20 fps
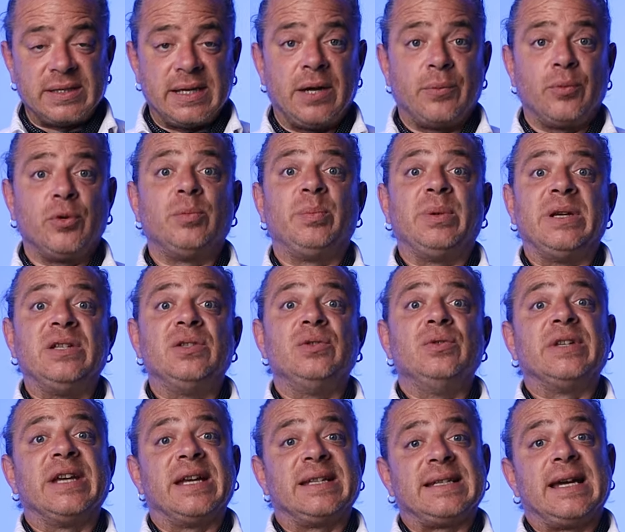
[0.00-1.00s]
there would be to
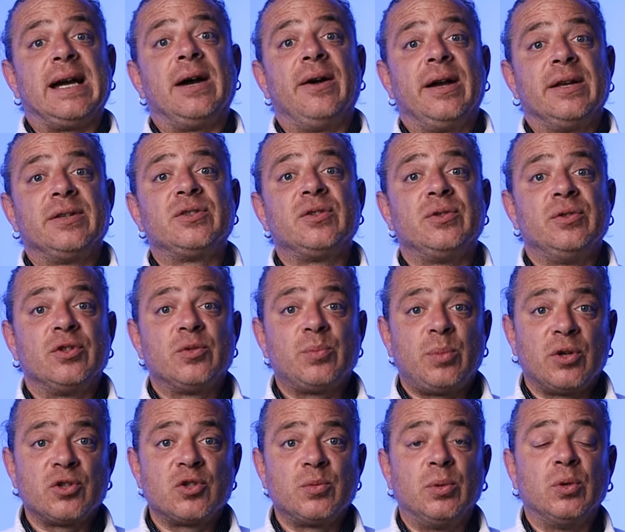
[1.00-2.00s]
get out as soon as
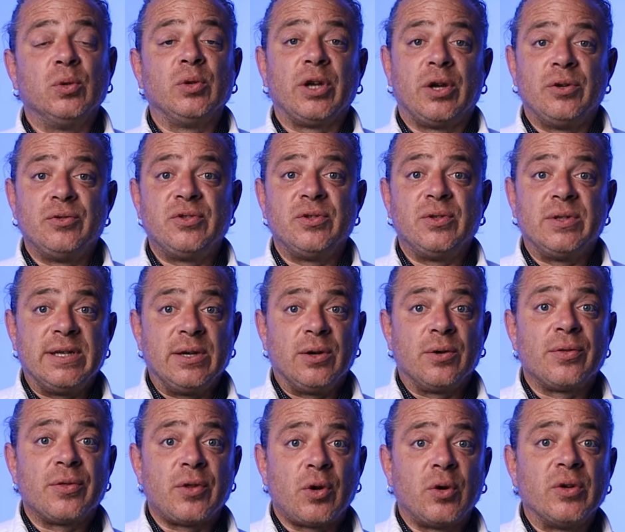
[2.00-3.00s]
possible, go to the
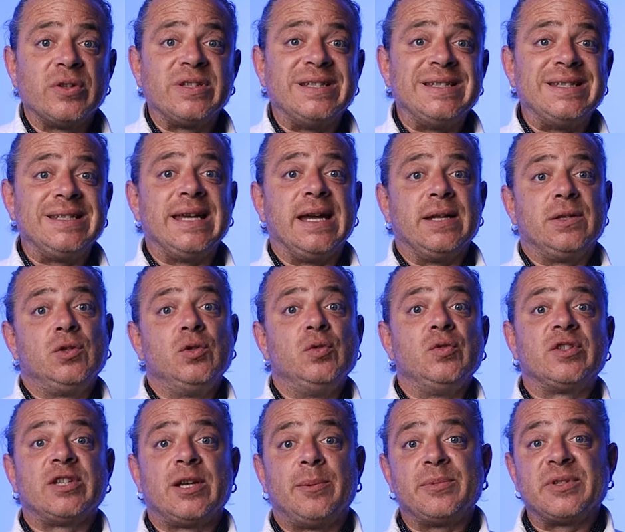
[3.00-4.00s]
authorities, get to
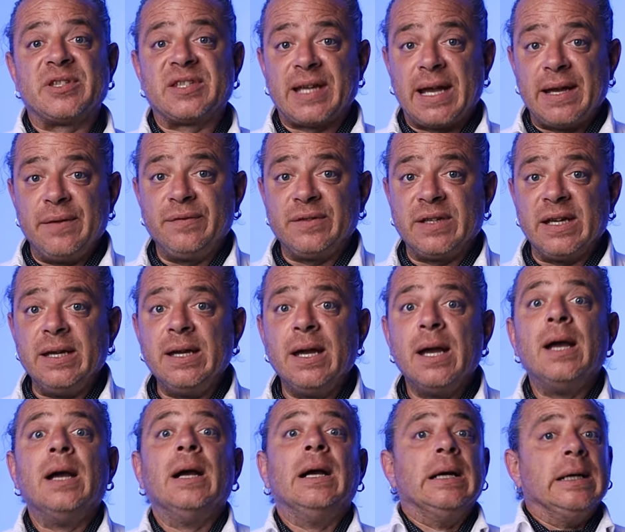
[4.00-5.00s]
some safety.
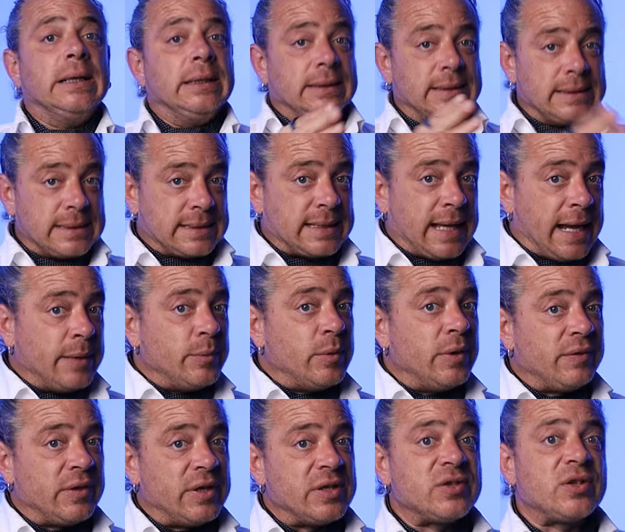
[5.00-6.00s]
The same
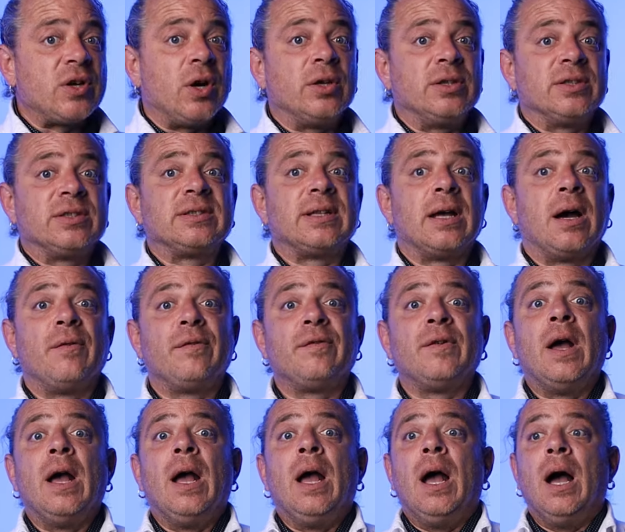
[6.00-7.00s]
with this kind of stuff.
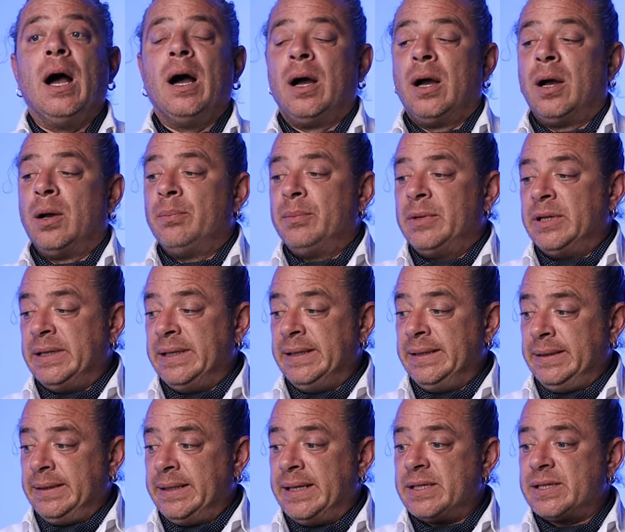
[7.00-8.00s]
Um,
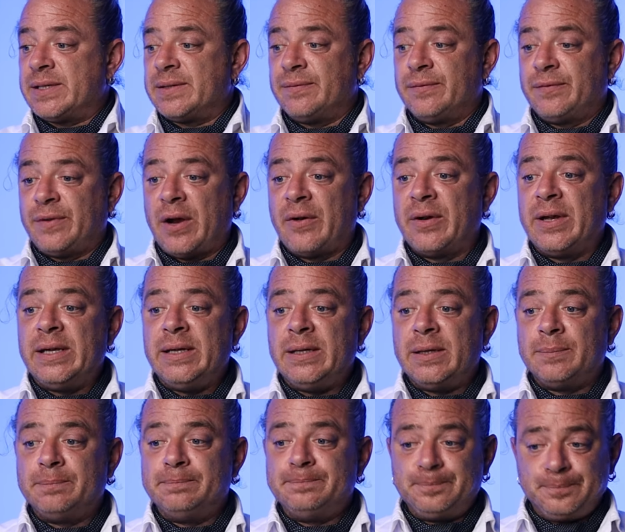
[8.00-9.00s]
it's very
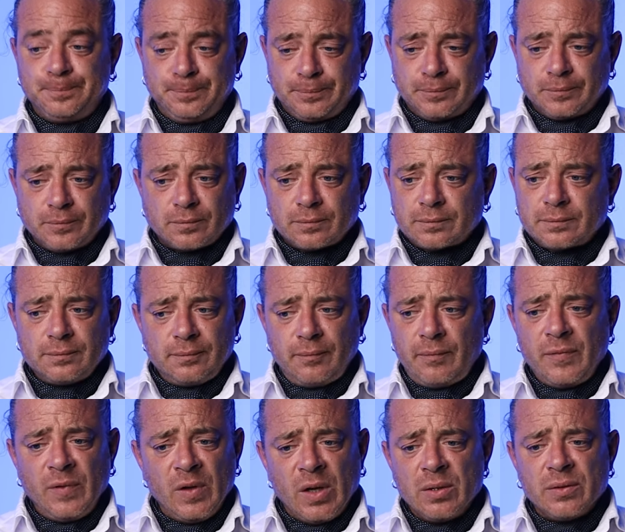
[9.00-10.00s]

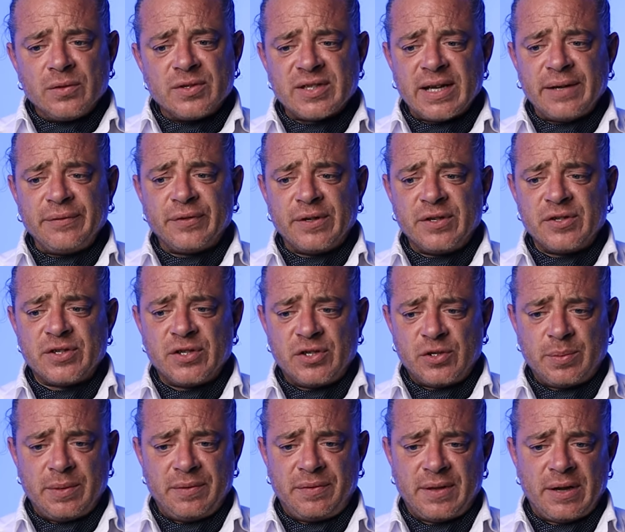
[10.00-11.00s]
say for
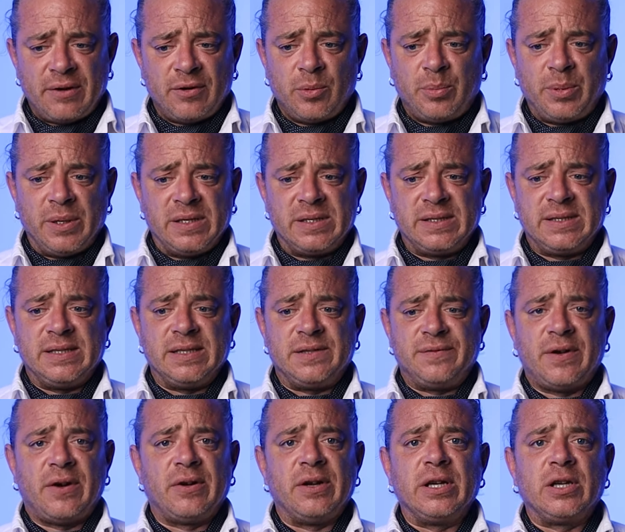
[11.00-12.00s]
instance with therapists it's
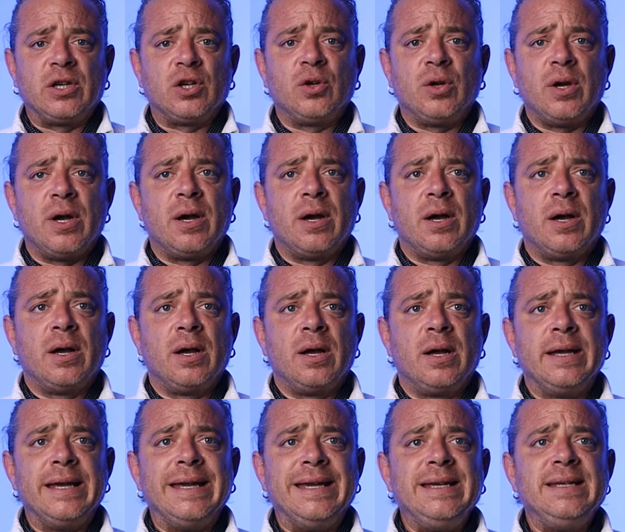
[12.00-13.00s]
very
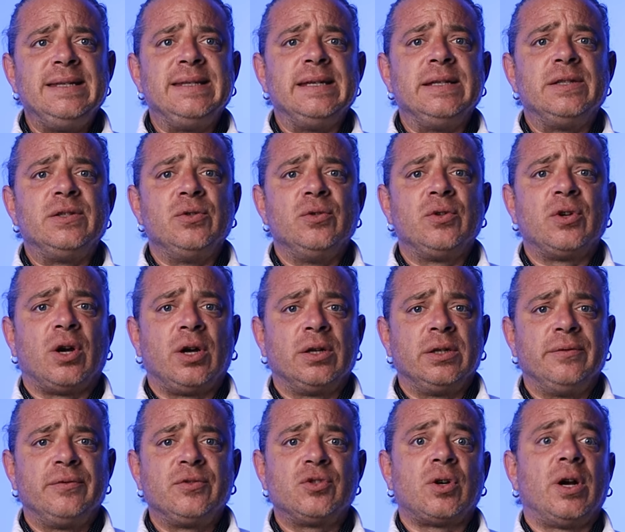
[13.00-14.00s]
uh, easy to kind
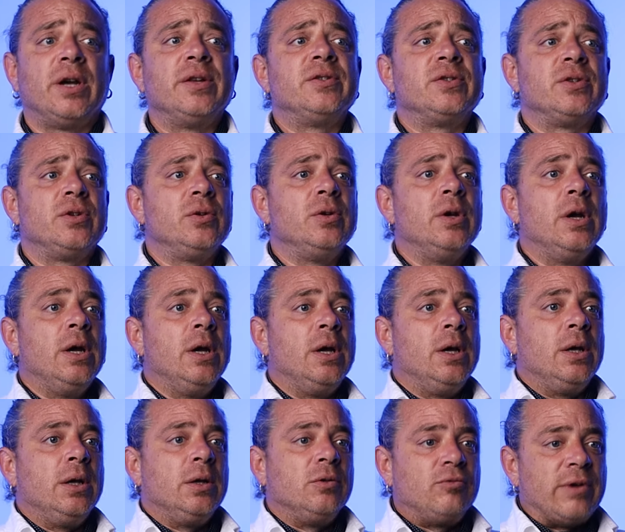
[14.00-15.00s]
of try to
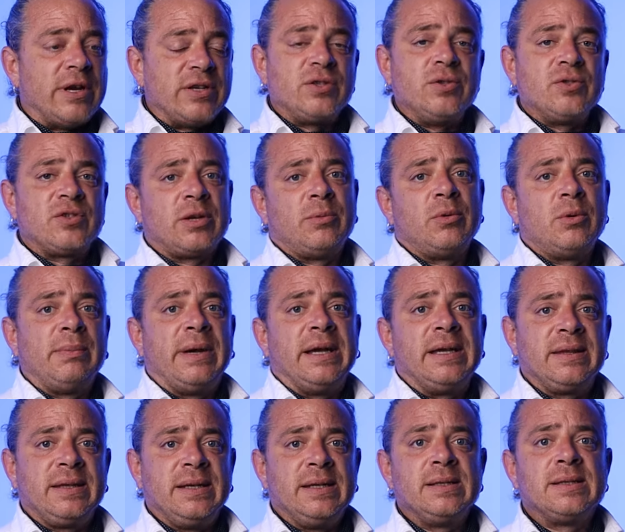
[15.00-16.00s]
rescue someone,
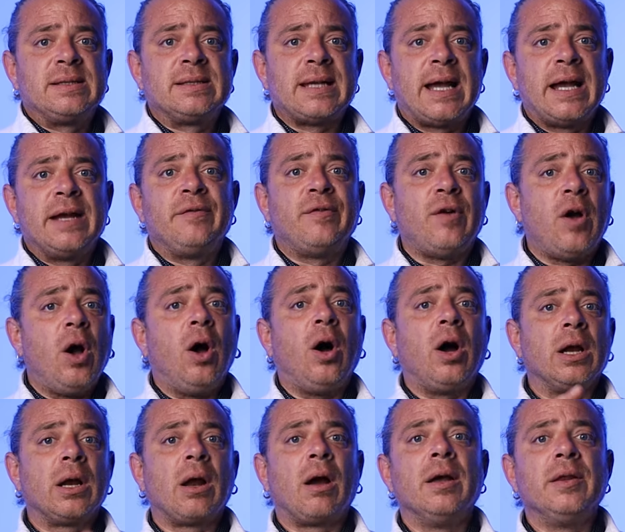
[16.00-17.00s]
make things safe,
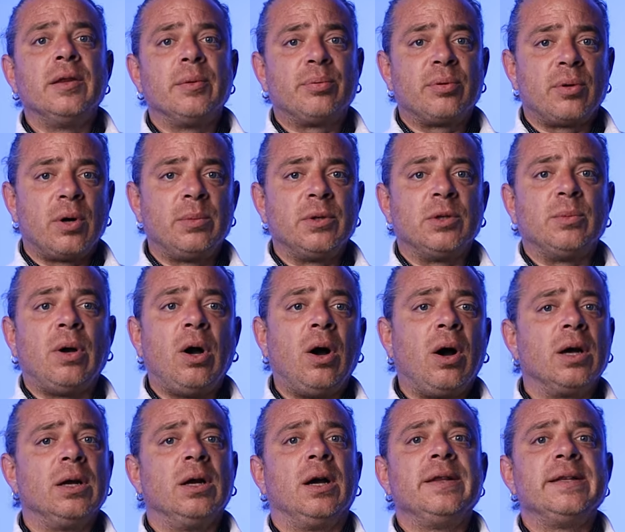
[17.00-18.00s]
highlight the problem,
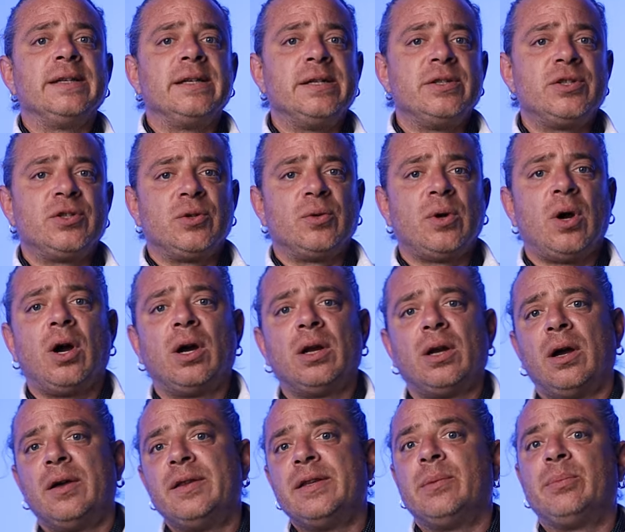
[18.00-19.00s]
highlight the issue,
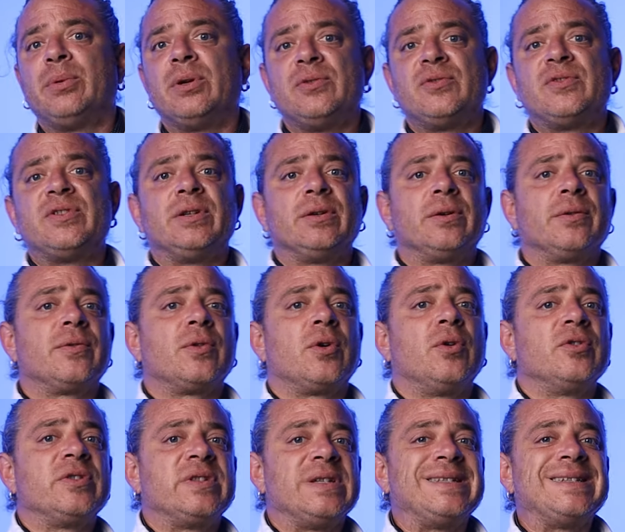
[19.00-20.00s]
highlight the abuse to your
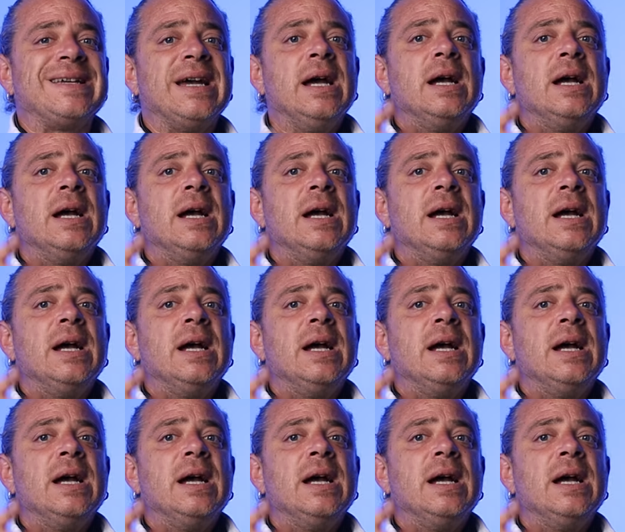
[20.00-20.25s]
authorities.